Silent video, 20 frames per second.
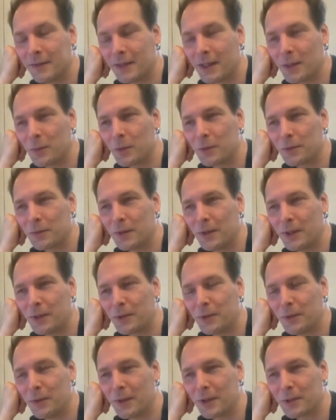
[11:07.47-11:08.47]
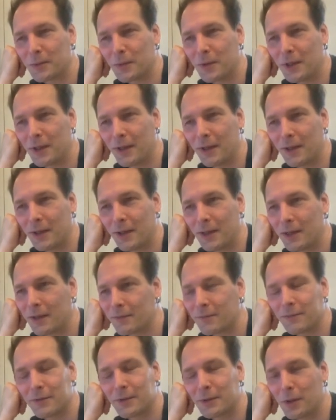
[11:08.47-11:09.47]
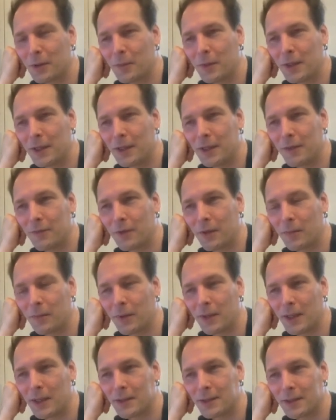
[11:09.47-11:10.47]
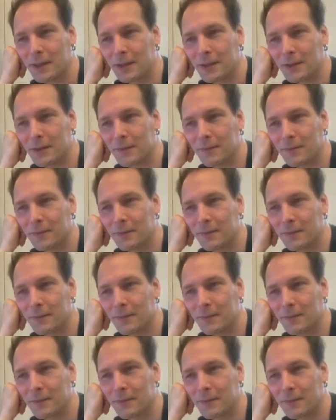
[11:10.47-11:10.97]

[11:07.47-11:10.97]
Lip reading: was really cool as well. Like so many different places.